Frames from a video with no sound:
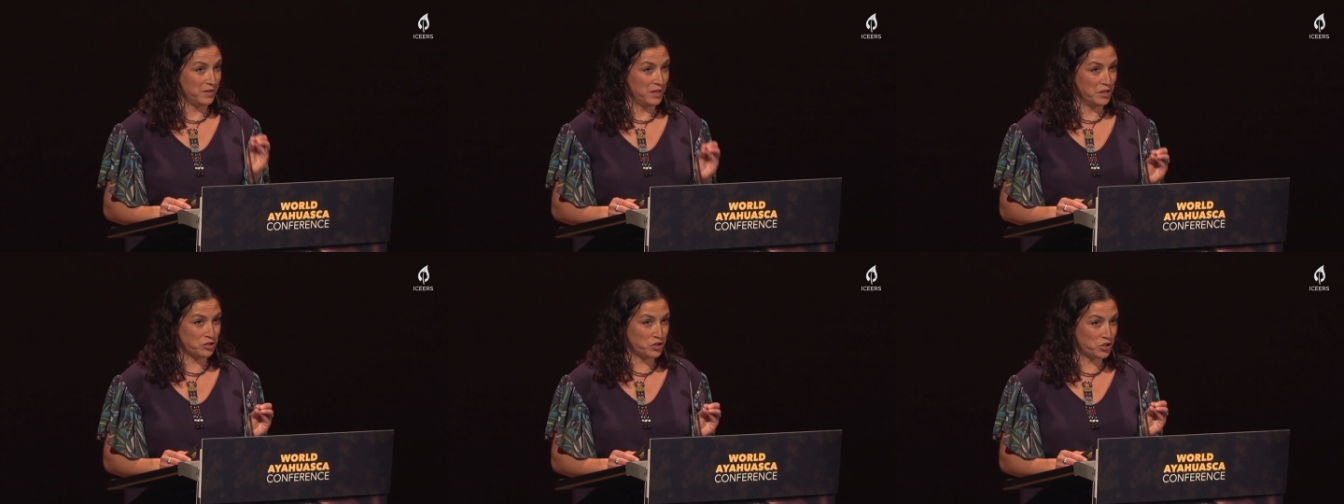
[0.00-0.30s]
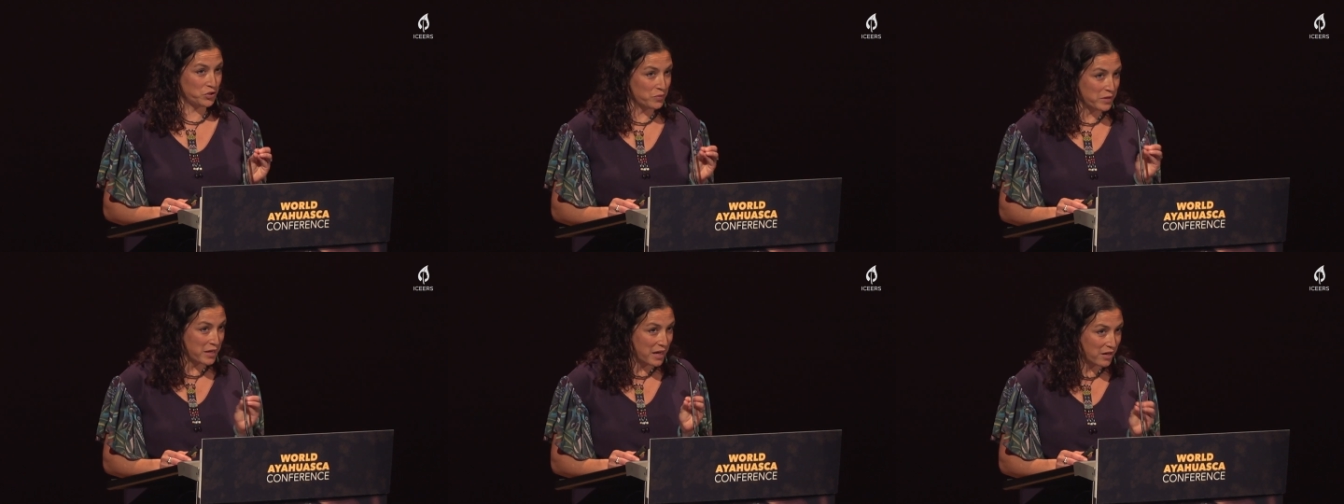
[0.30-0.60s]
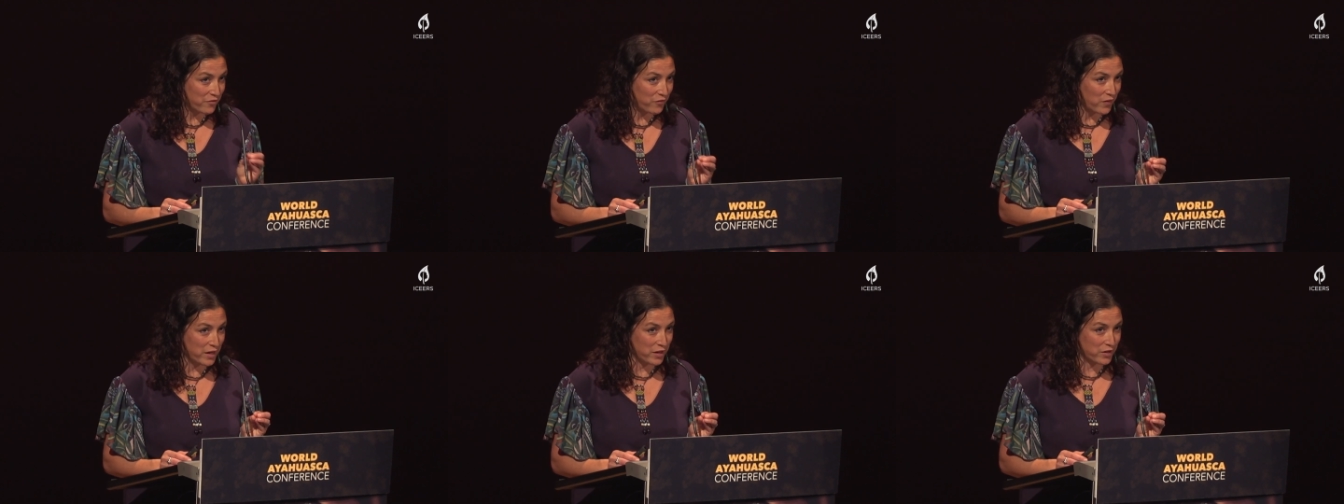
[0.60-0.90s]
in
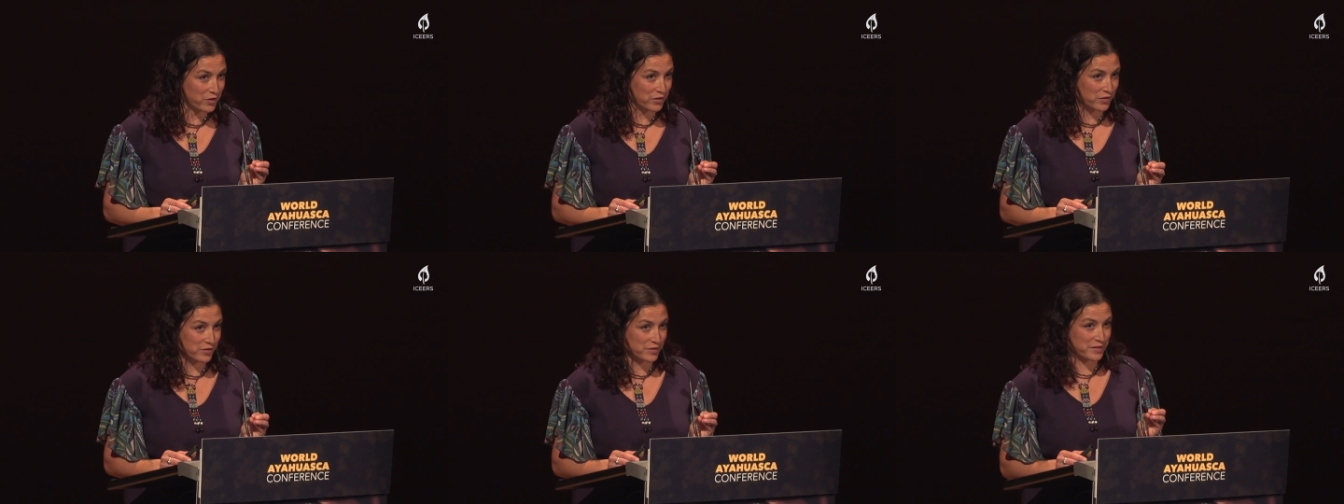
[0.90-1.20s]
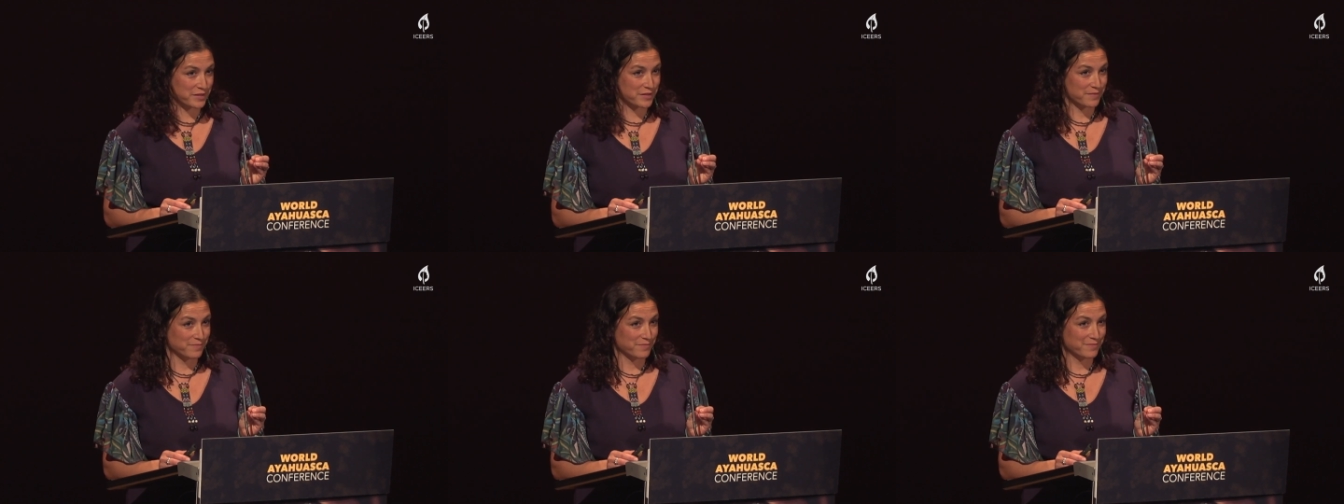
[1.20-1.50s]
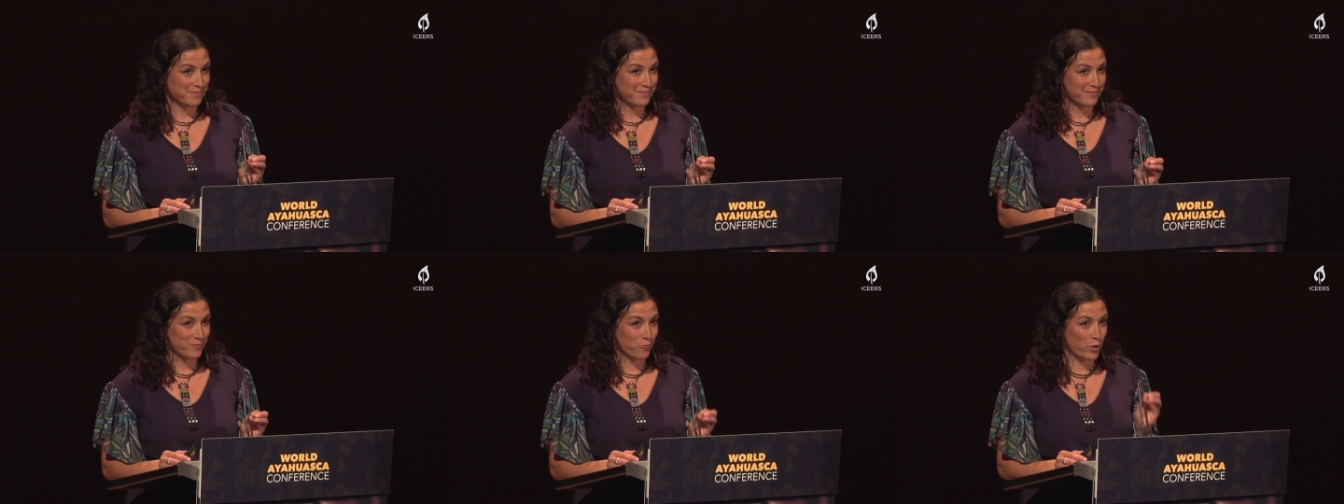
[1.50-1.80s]
2.5 acres,
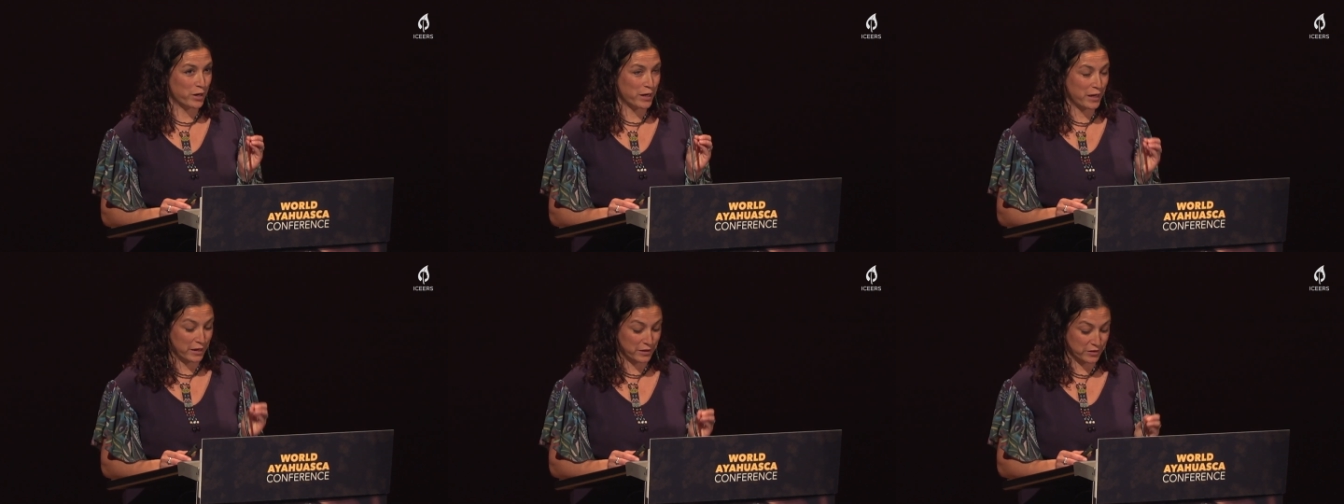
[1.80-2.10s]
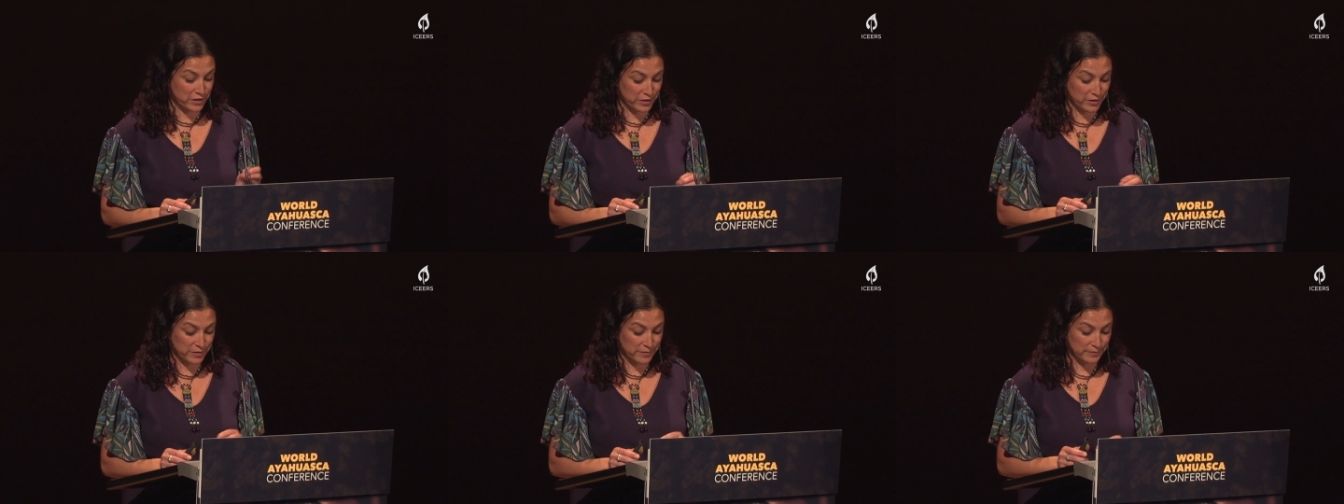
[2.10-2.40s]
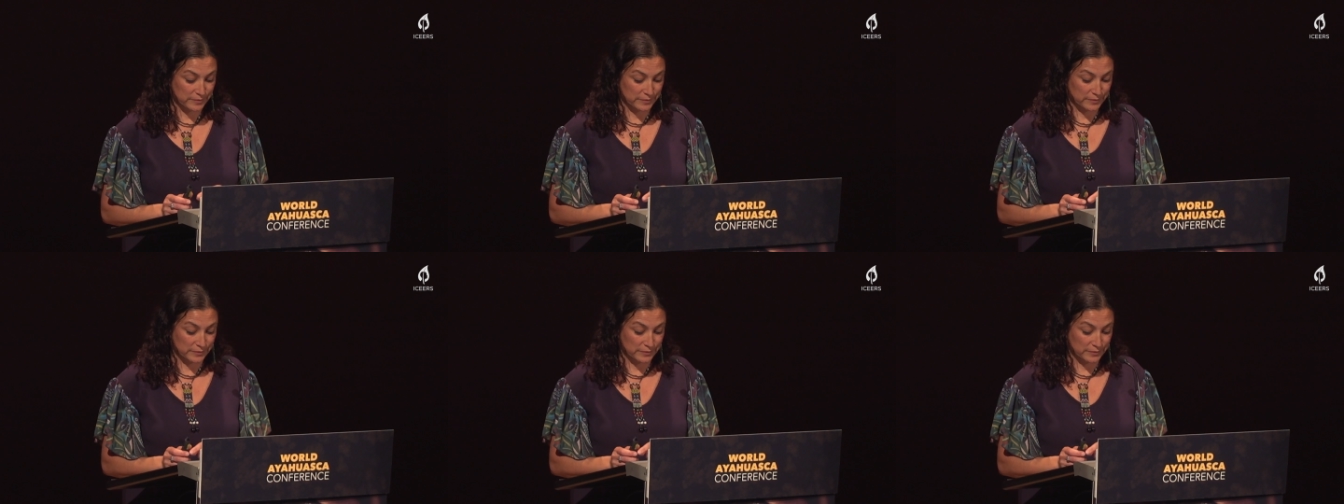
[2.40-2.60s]
1 hectare.